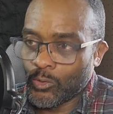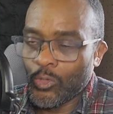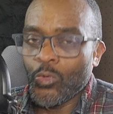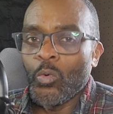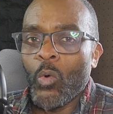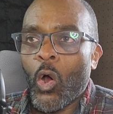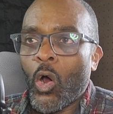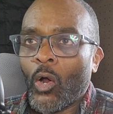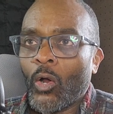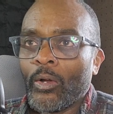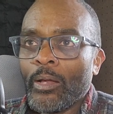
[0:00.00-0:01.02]
You
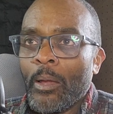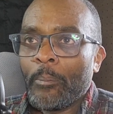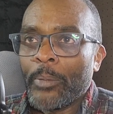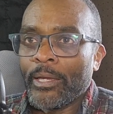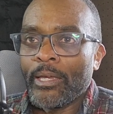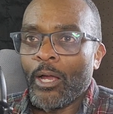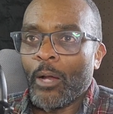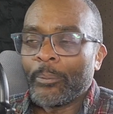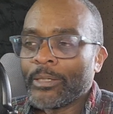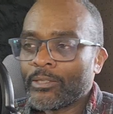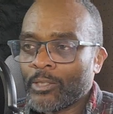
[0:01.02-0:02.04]
are picking
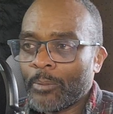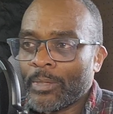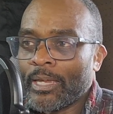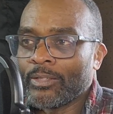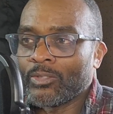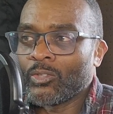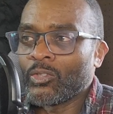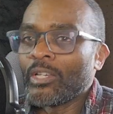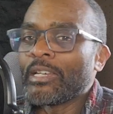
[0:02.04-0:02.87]
up, in some cases,